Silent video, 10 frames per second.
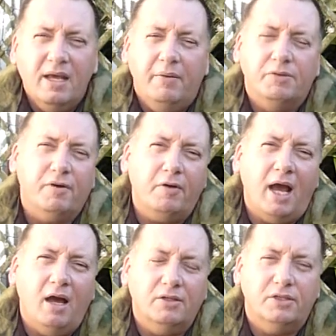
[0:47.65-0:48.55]
It was very
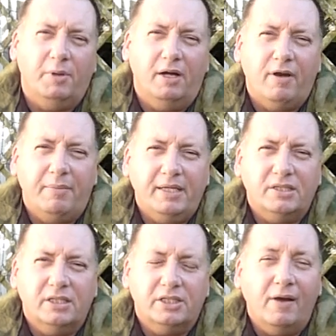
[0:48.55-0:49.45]
hard to buy
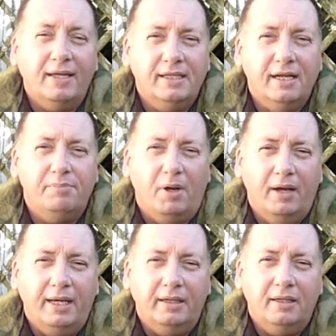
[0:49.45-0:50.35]
rabbits, so I ended up
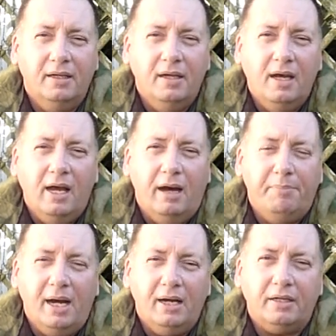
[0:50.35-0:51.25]
buying a
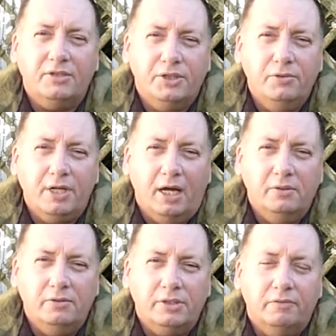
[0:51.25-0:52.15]
buck and 2
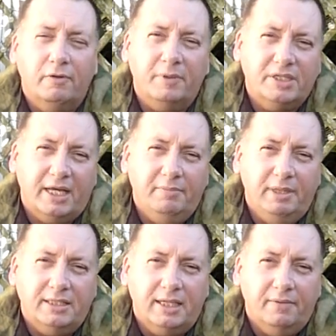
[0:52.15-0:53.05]
does from the same
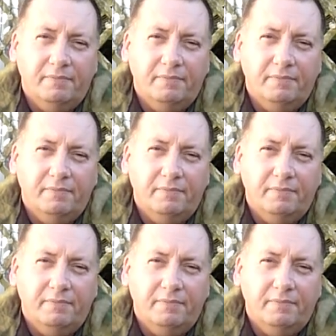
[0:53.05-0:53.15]
litter.